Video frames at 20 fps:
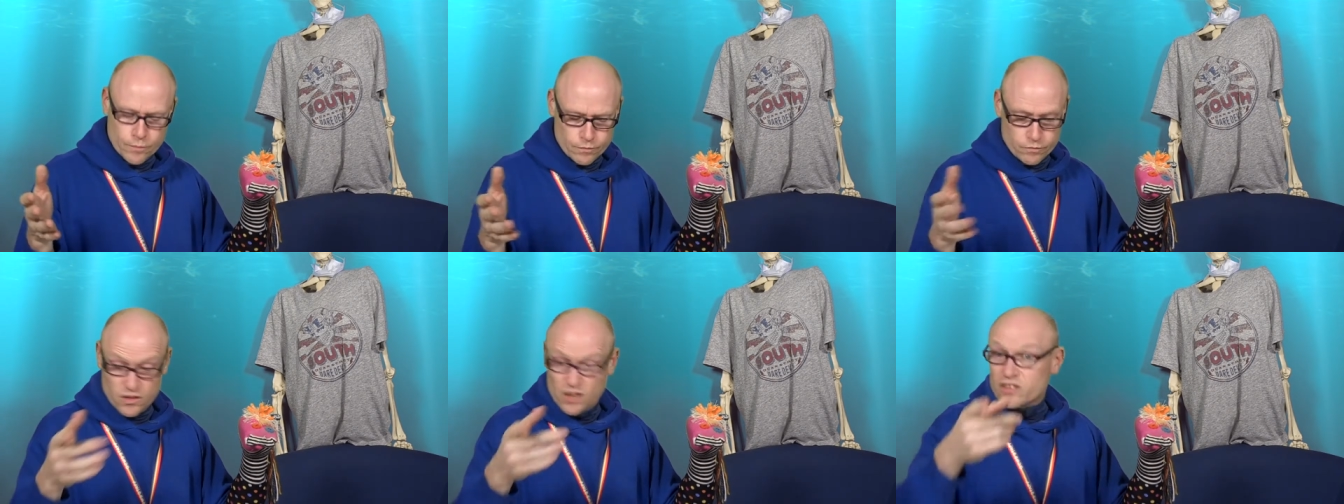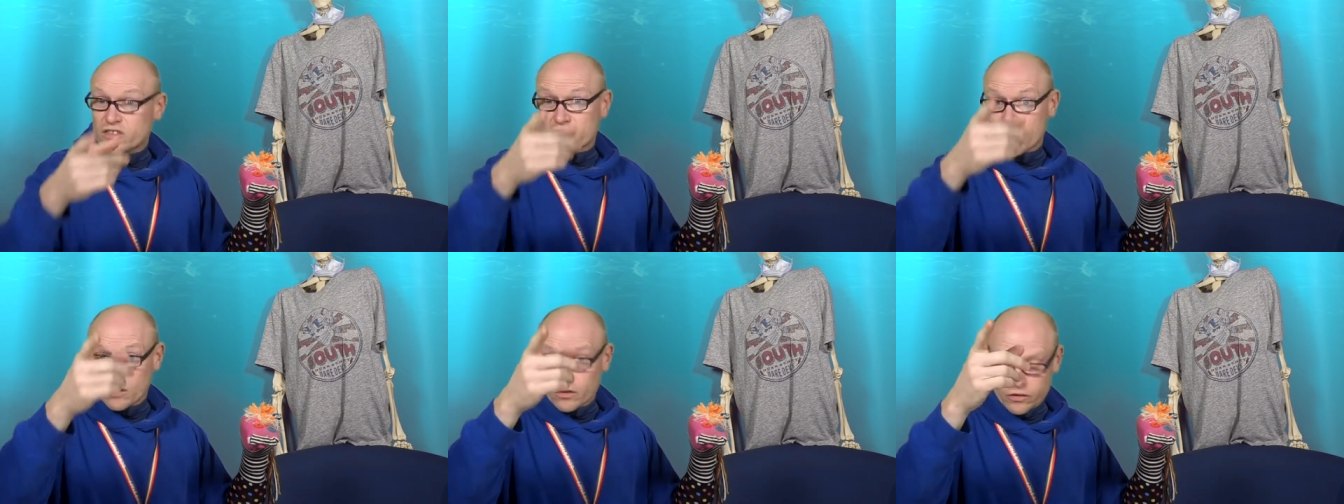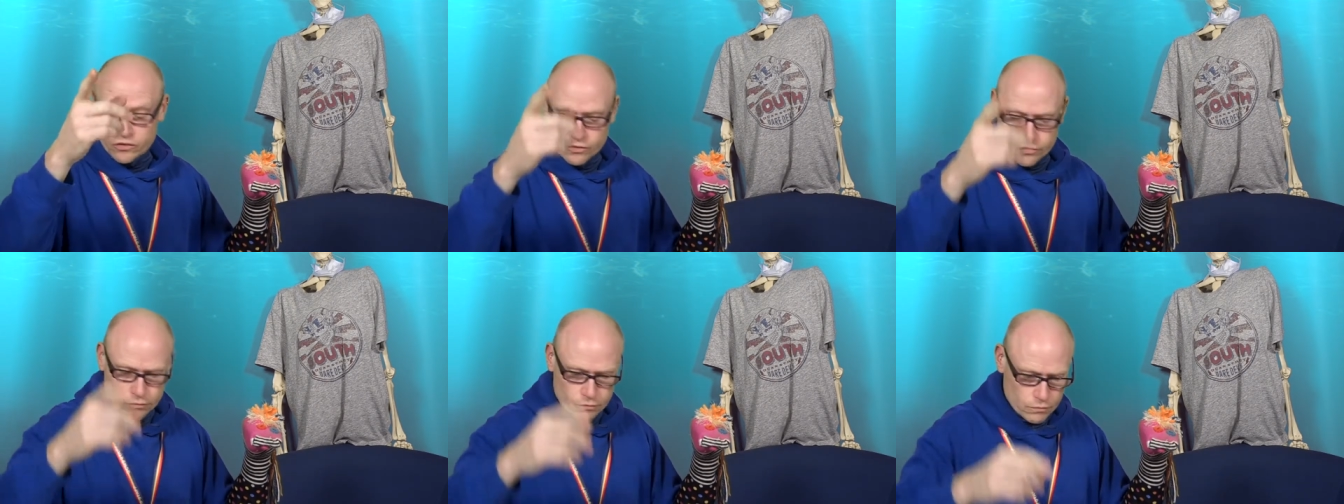
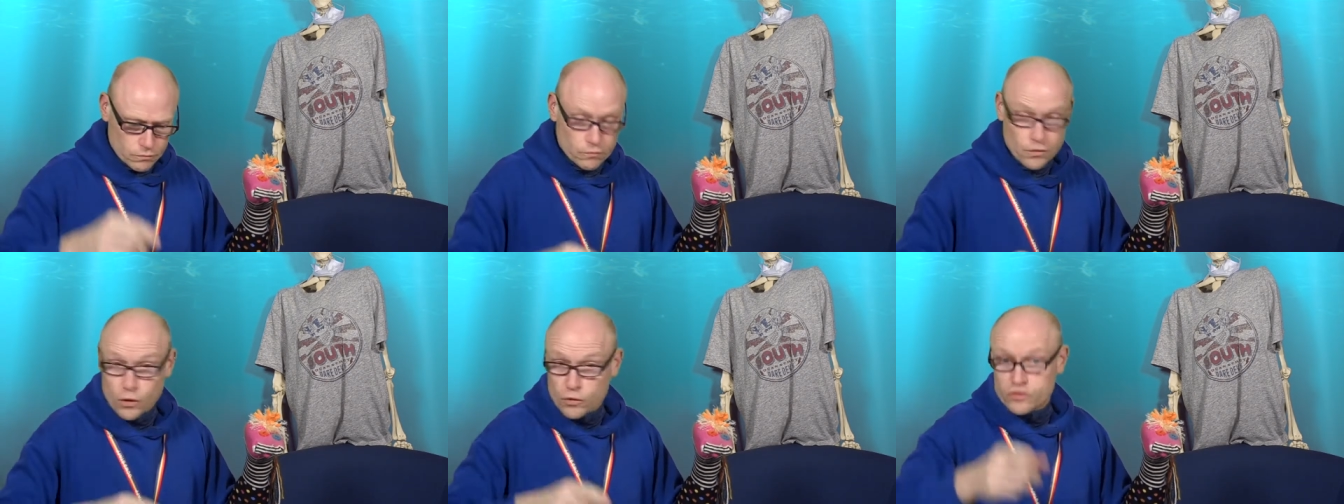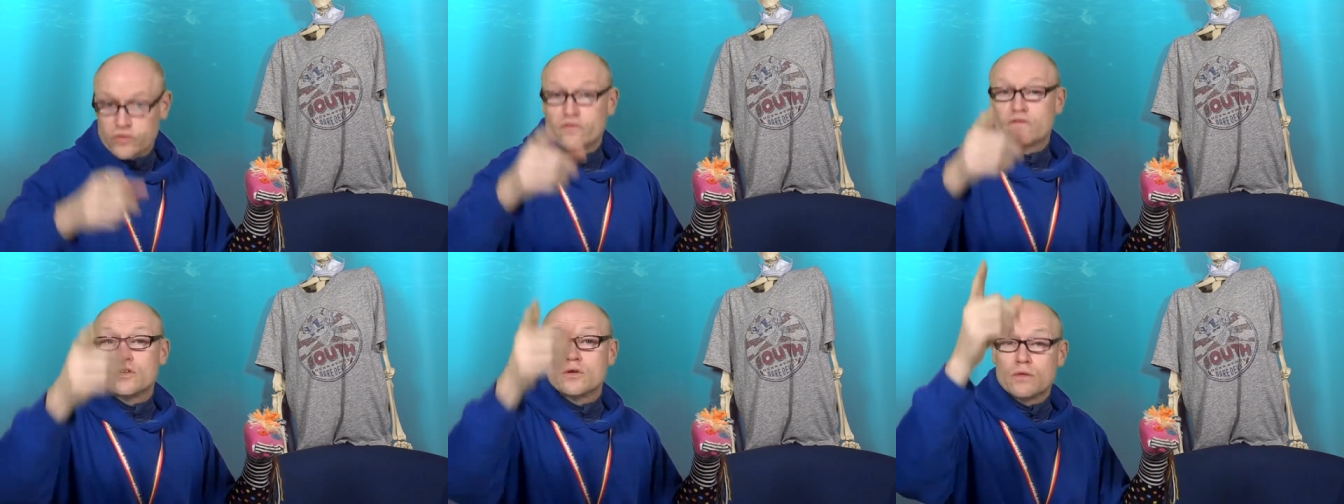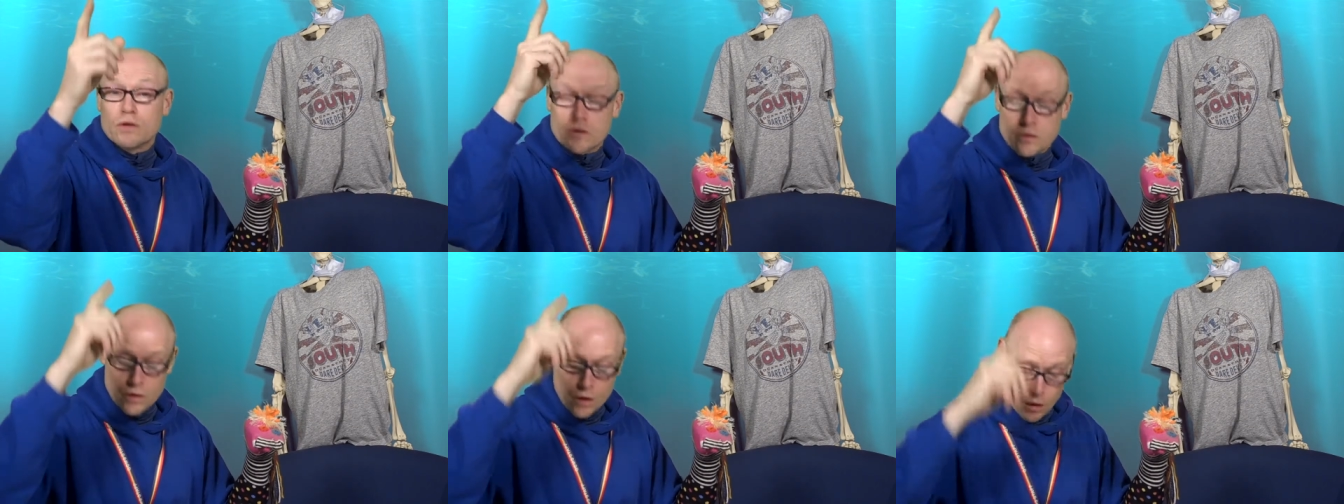Discuss. Those of you
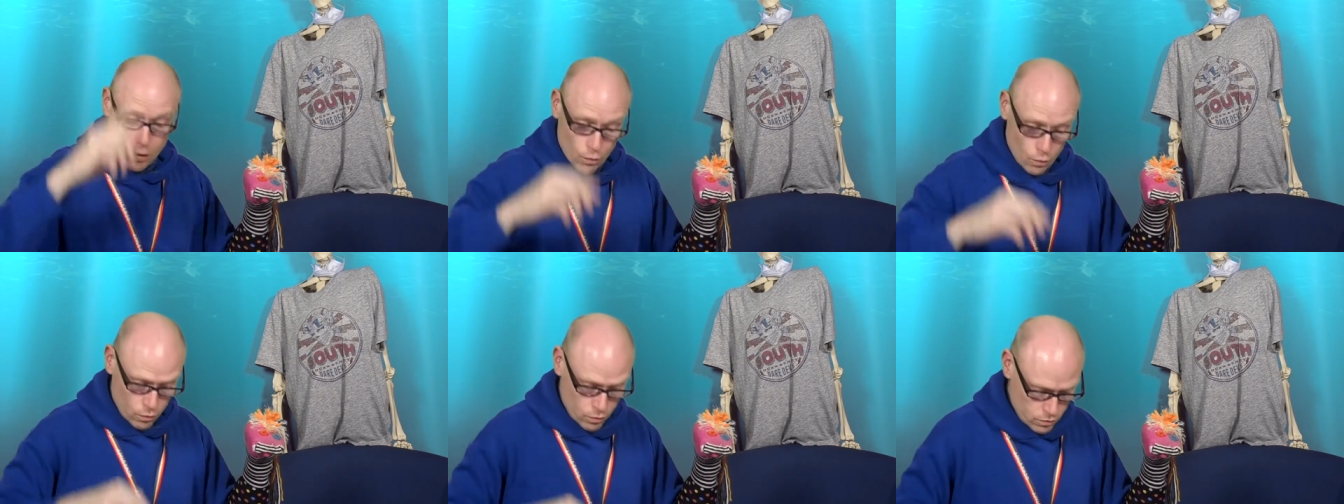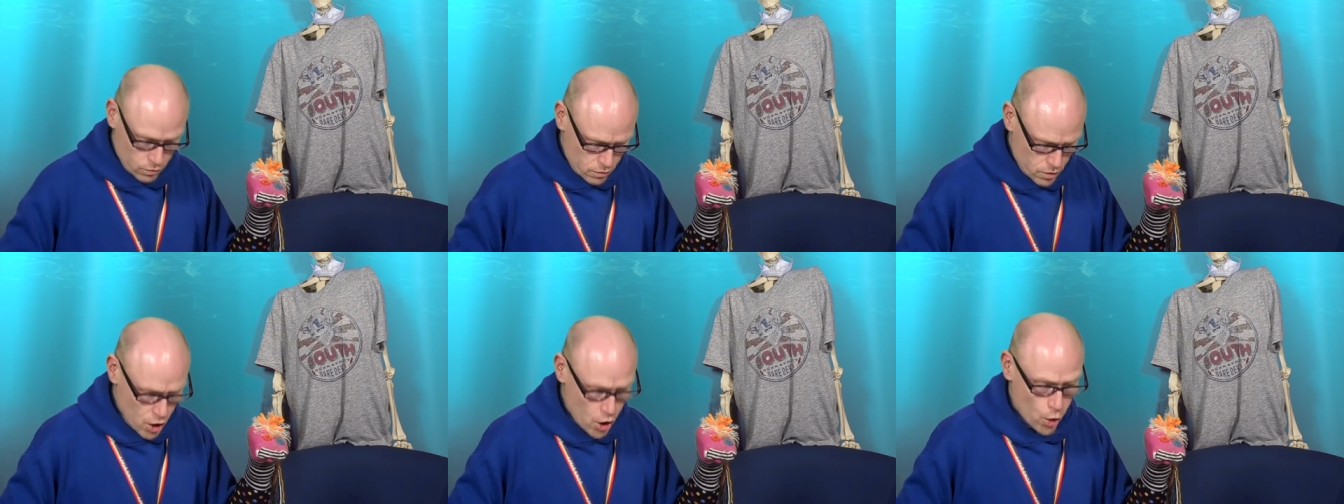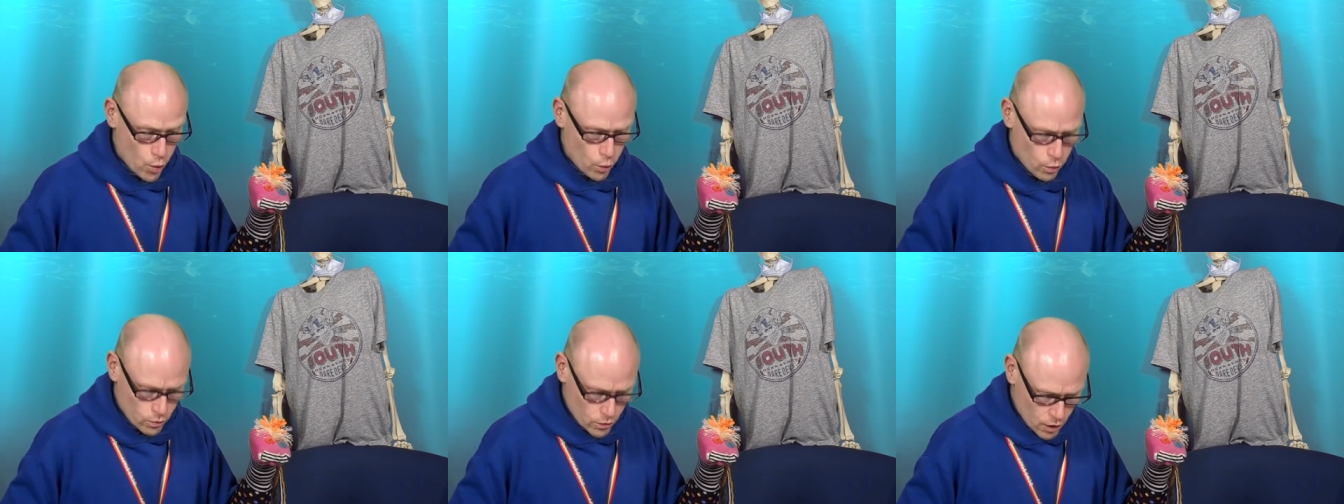that know, know.
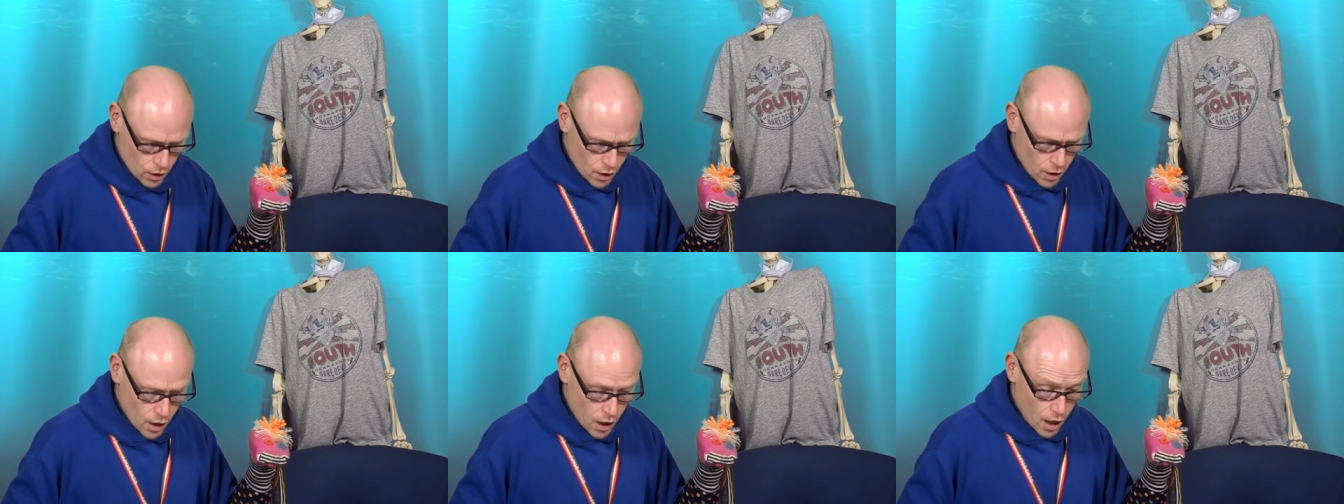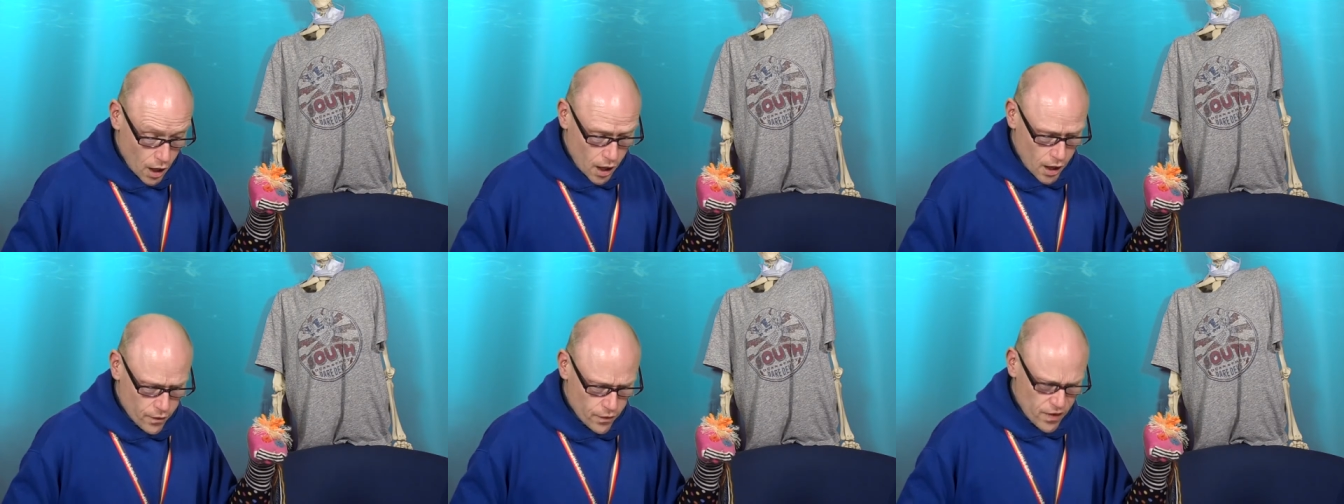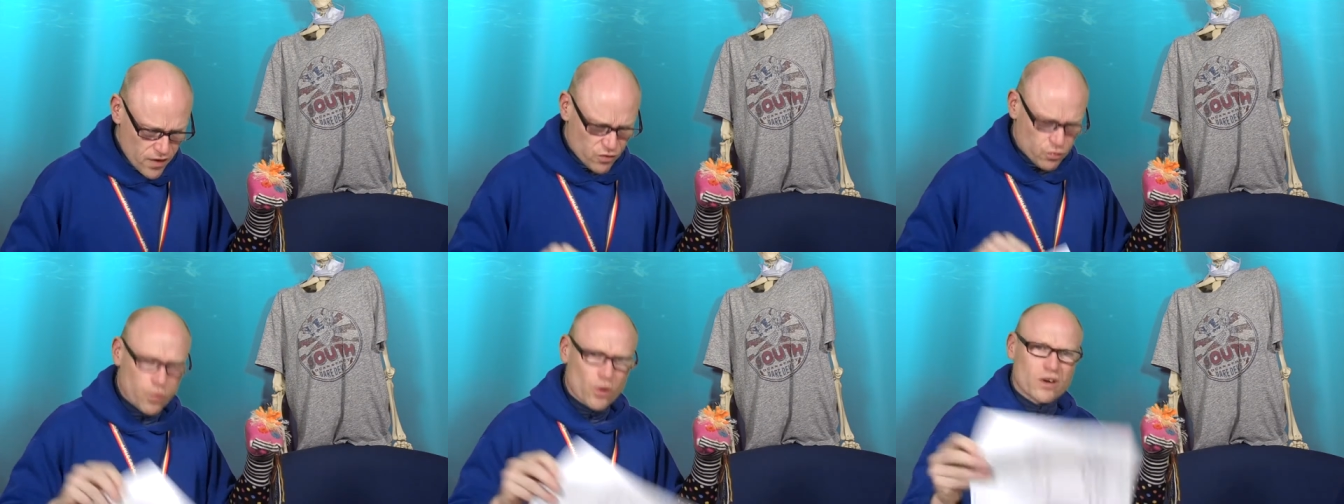Uh,
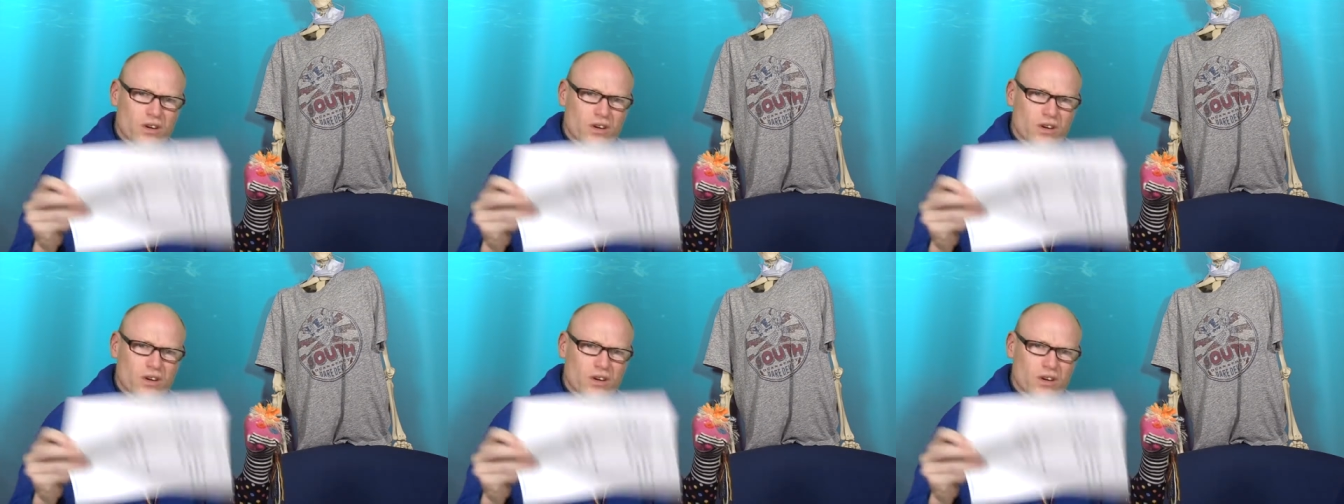this one,